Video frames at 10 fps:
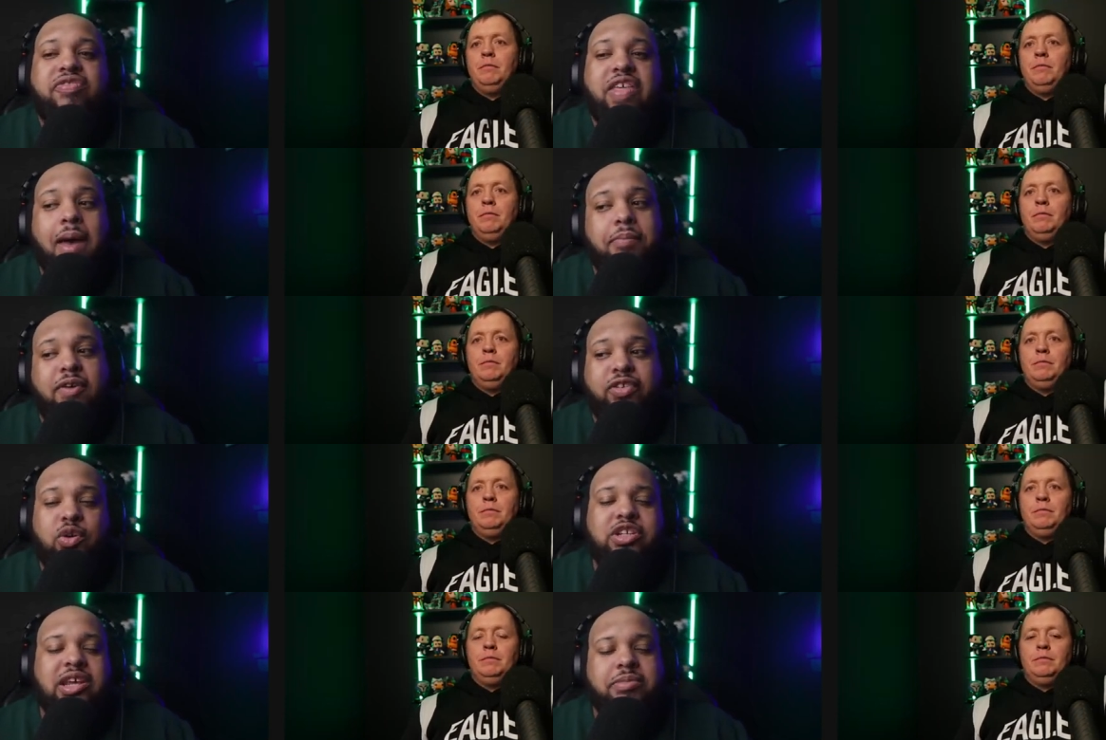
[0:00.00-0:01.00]
Speaker 1: That Buffalo
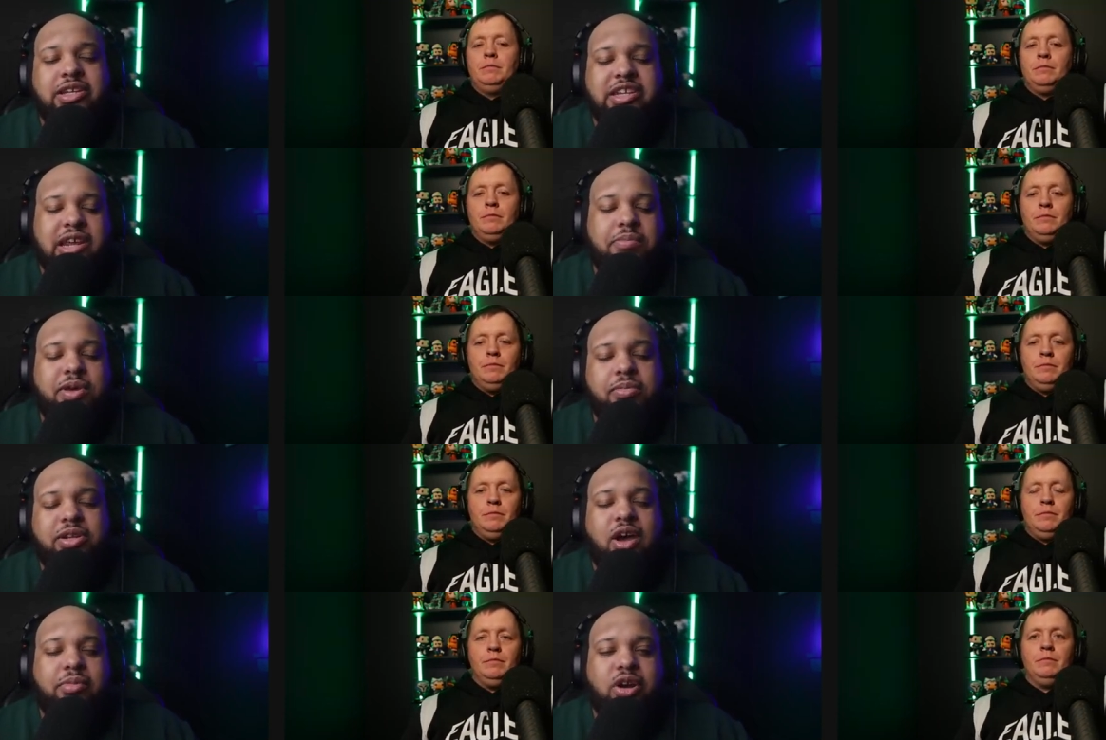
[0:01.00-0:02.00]
team is a team people
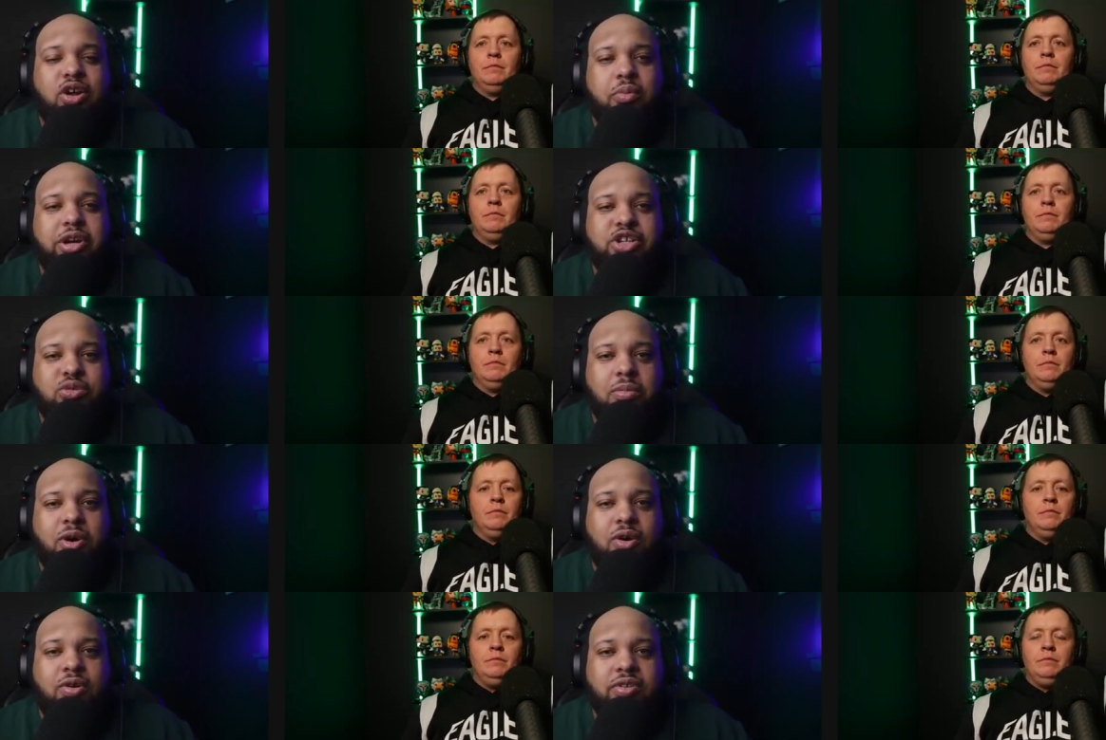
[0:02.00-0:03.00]
tell me they're going to win the Super
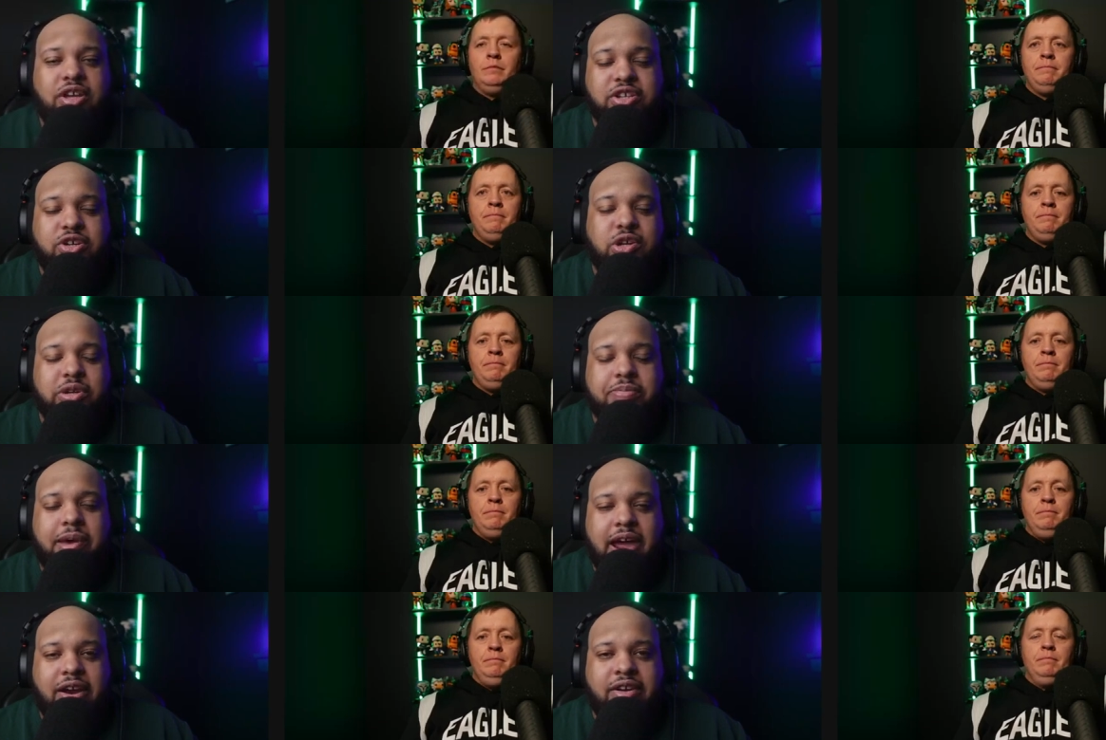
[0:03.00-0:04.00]
Bowl because they're so
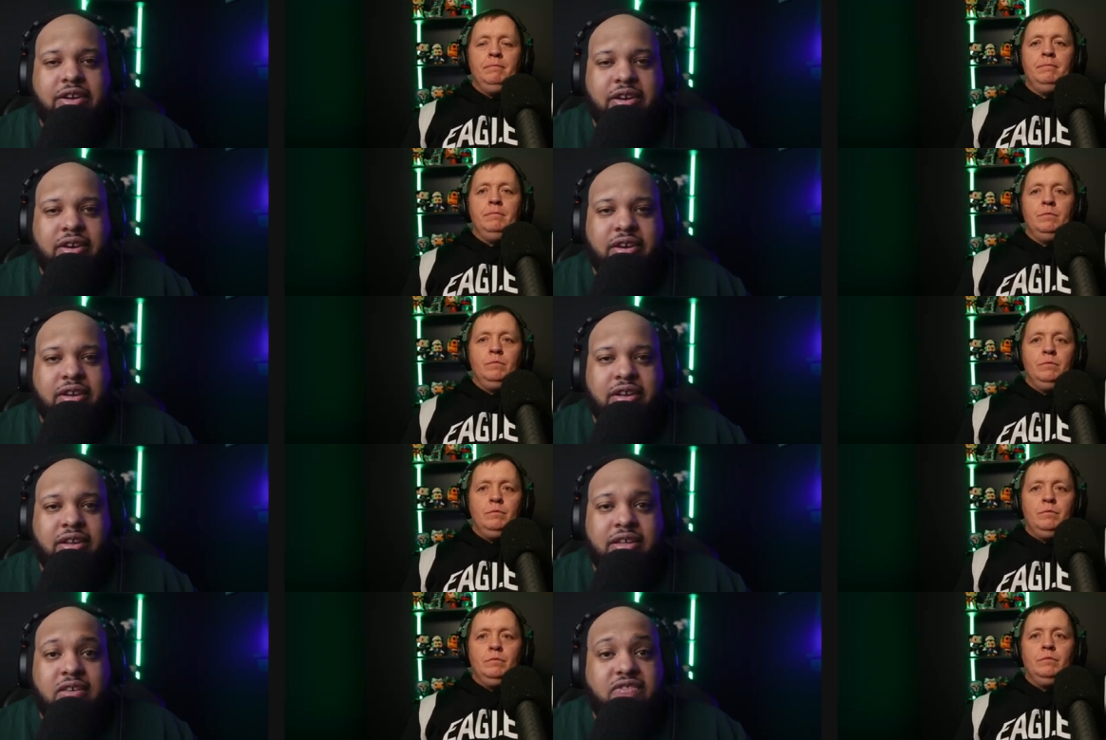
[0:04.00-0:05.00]
inspired.
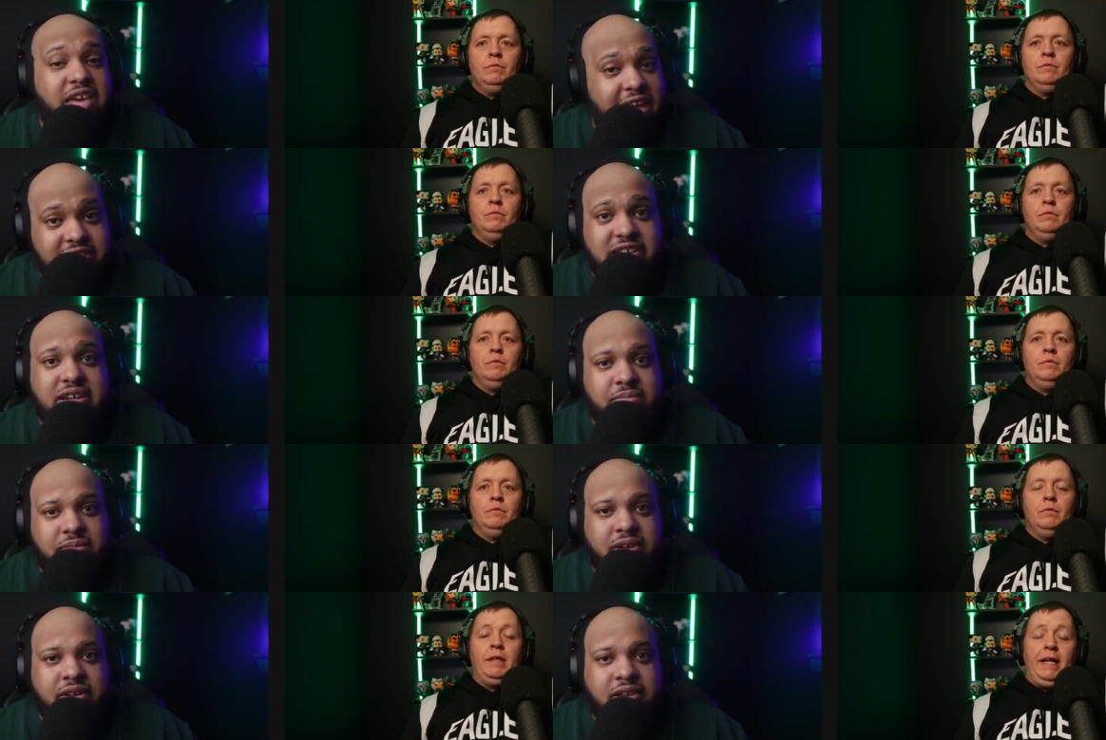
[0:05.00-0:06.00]
That team.
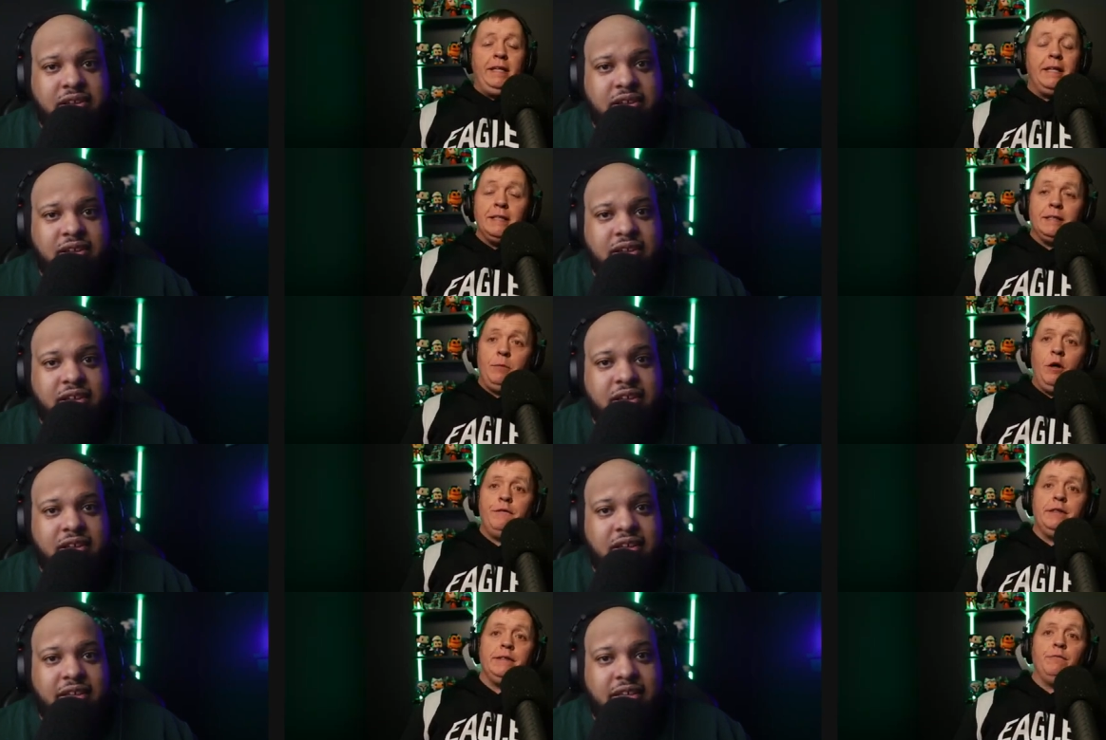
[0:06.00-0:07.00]
They
Speaker 2: need to get some
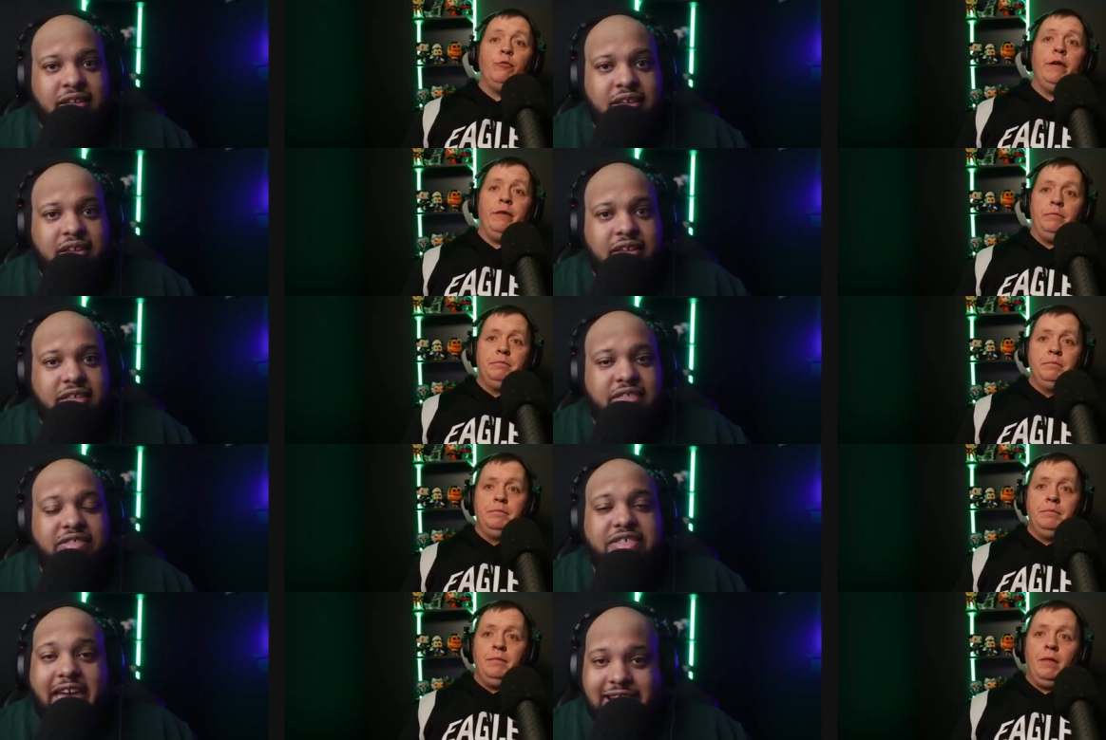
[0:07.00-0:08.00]
offensive rhythm.
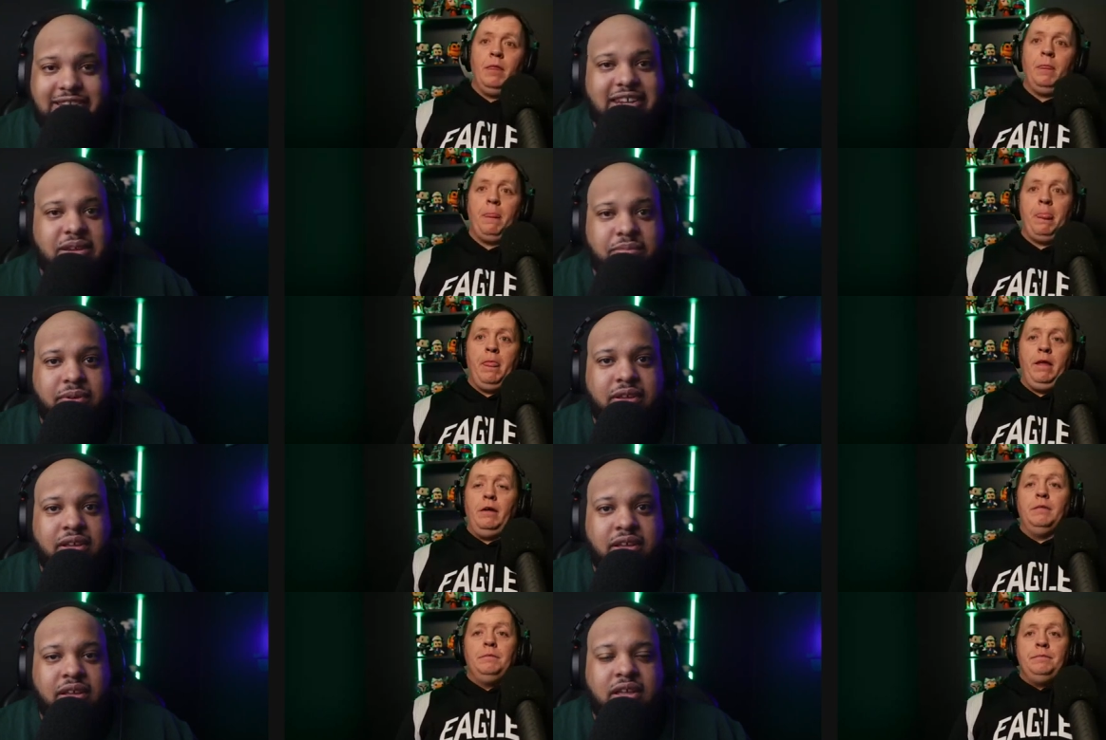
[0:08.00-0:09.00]
Speaker 1: That team. Yeah.
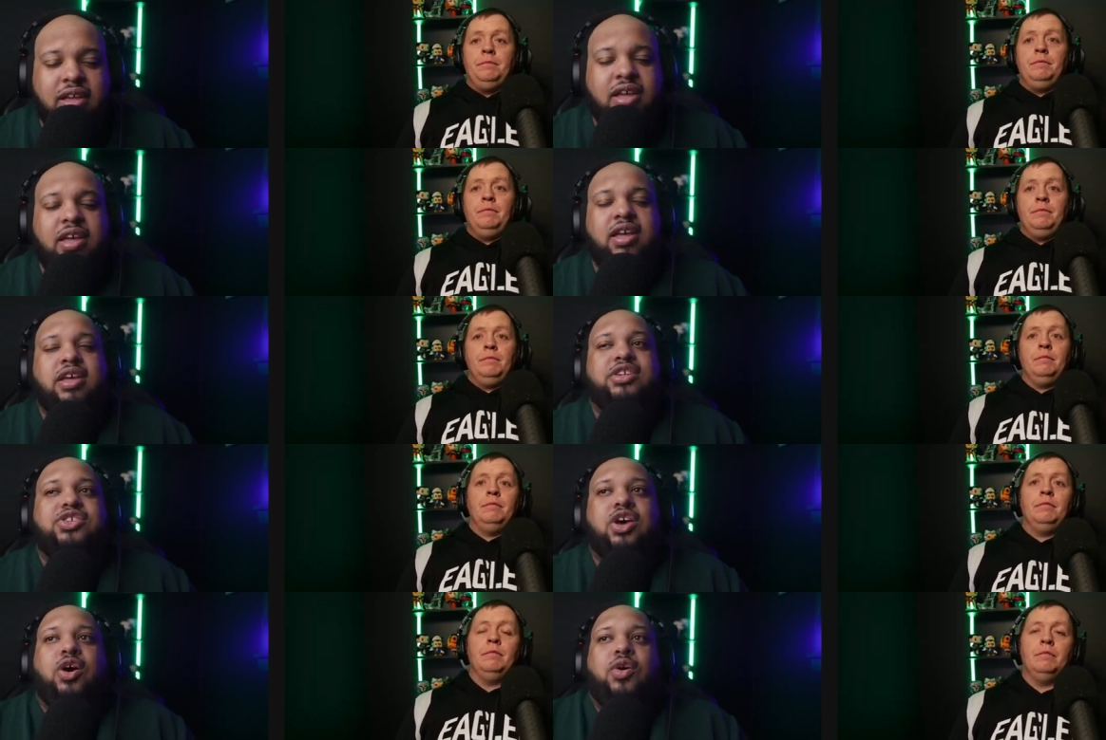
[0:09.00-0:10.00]

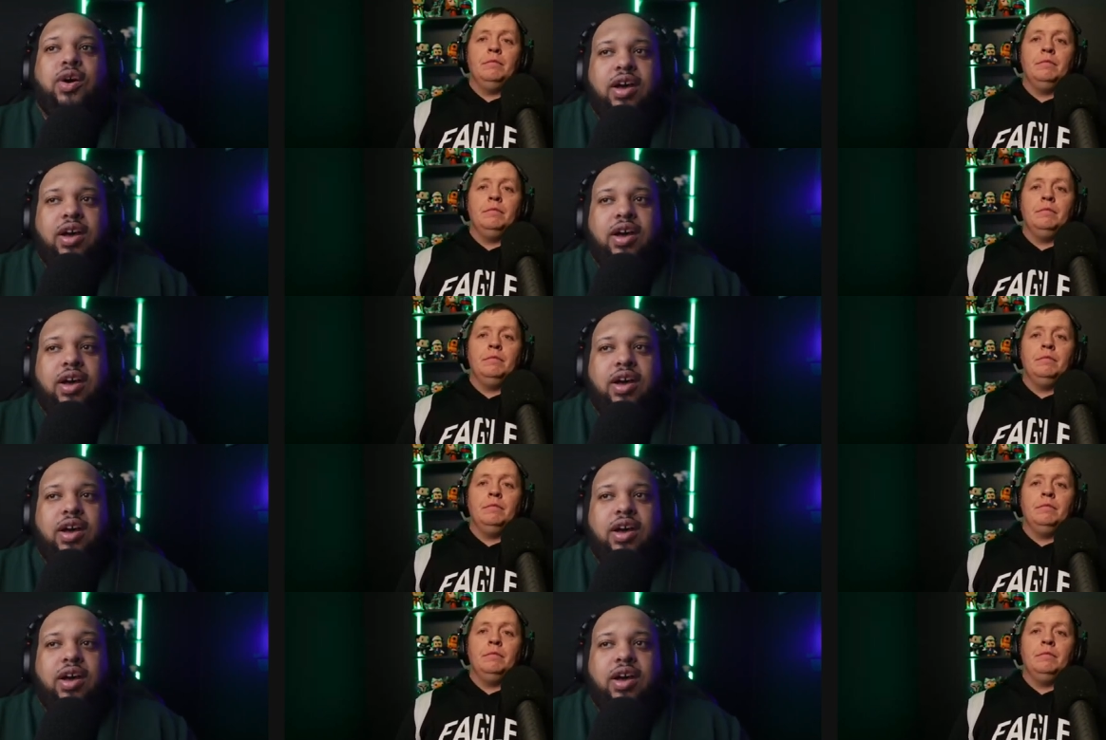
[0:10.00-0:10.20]
So,